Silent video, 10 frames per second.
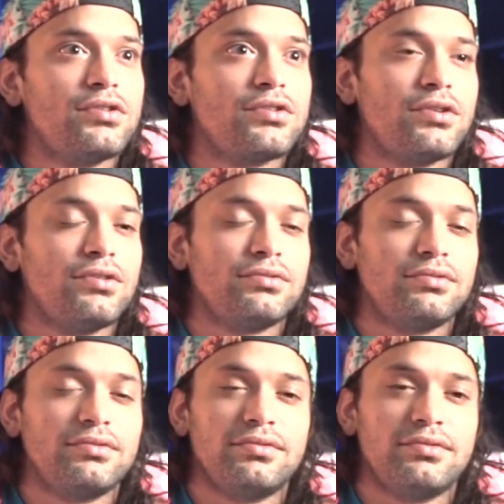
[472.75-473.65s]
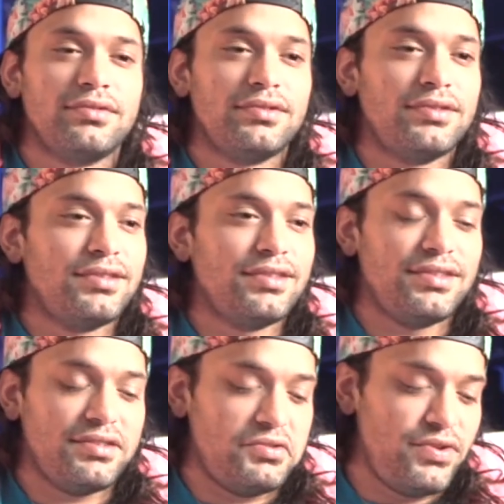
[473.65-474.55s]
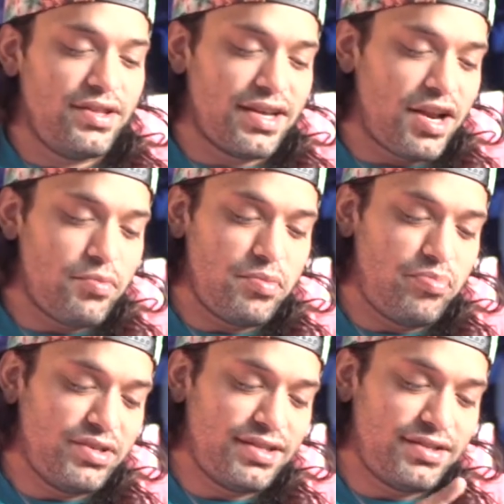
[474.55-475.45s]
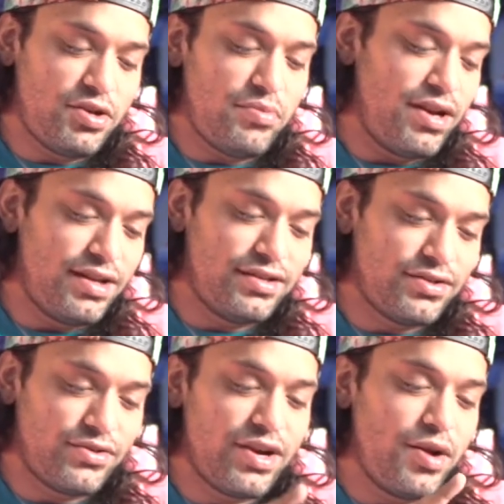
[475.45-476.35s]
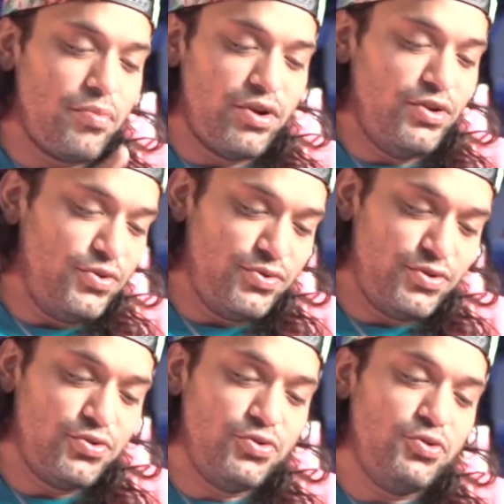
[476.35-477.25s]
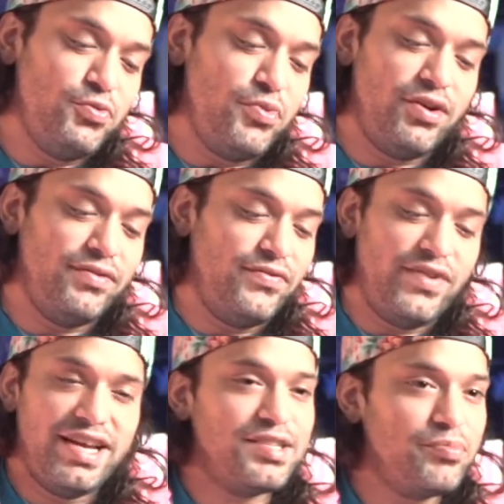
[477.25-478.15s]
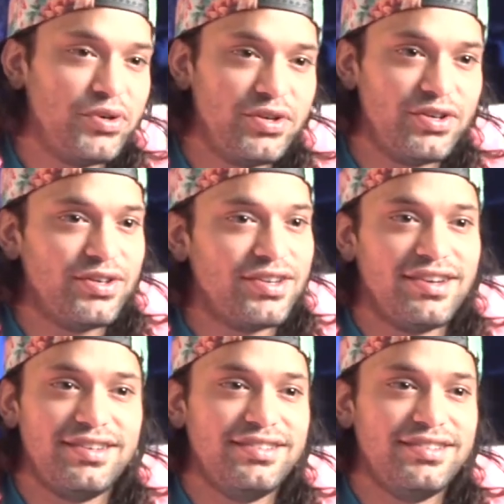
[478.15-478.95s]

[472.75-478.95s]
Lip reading: So you either got to be pushing something on Instagram, on YouTube, on Facebook, on